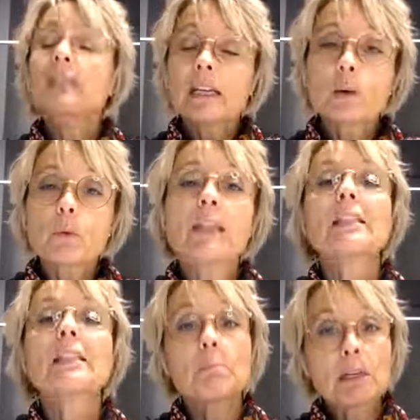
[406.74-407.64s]
away
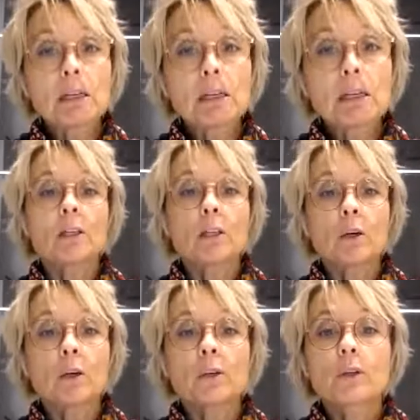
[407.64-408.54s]
smells and
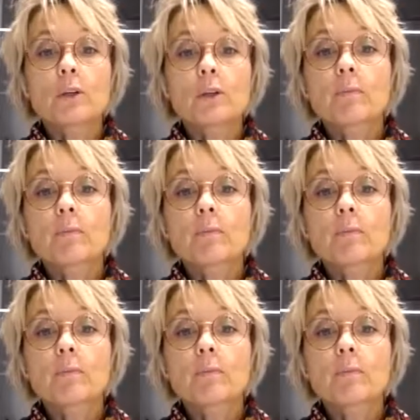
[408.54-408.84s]
odors.